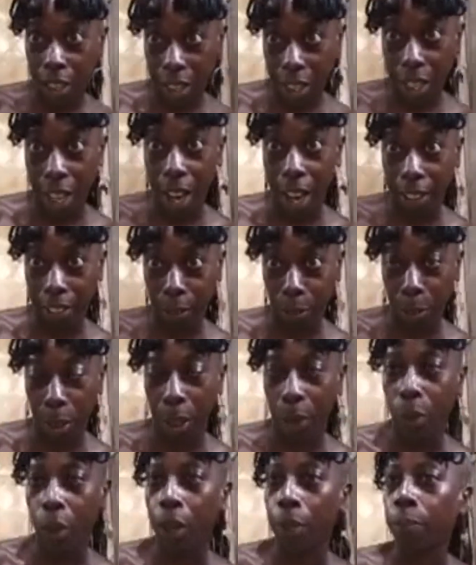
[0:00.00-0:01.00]
Yeah, it's a big
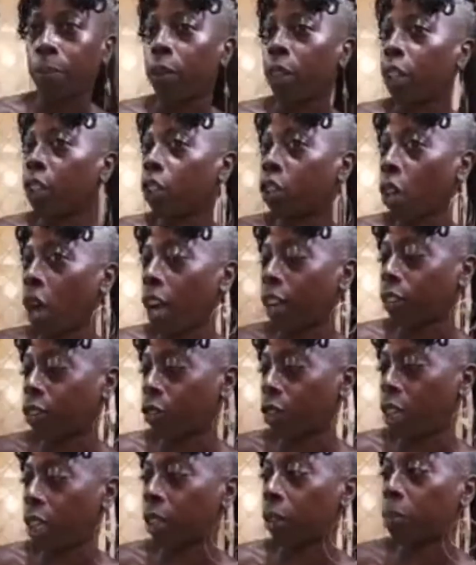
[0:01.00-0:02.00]
one. So I
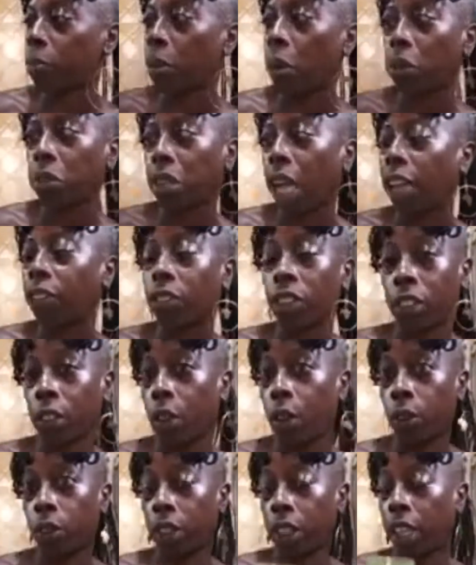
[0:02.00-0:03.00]
drink the
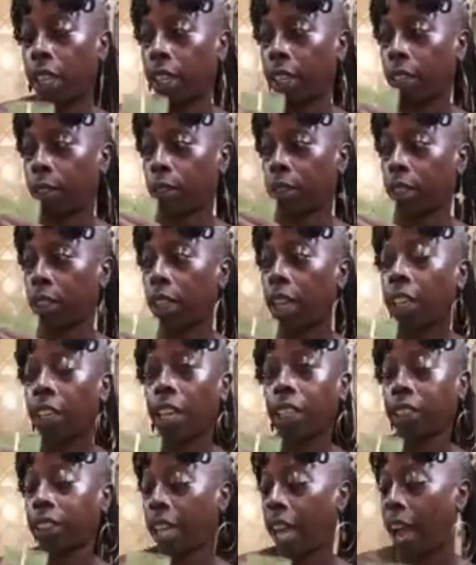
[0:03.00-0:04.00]
whole thing. So
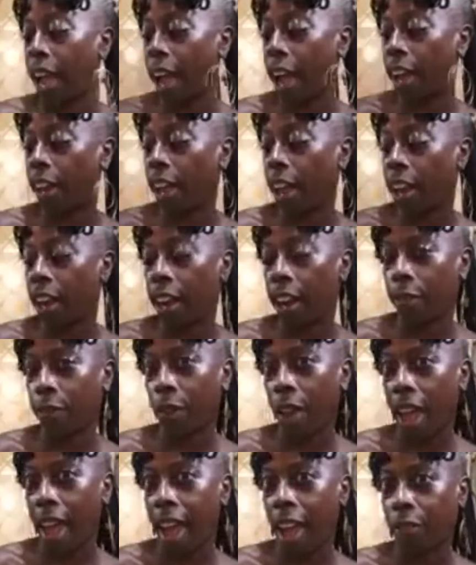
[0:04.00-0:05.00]
yesterday I left
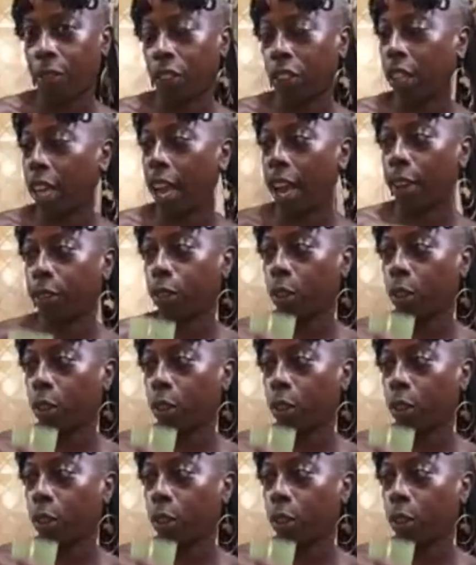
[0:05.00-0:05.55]
half. Today I don't know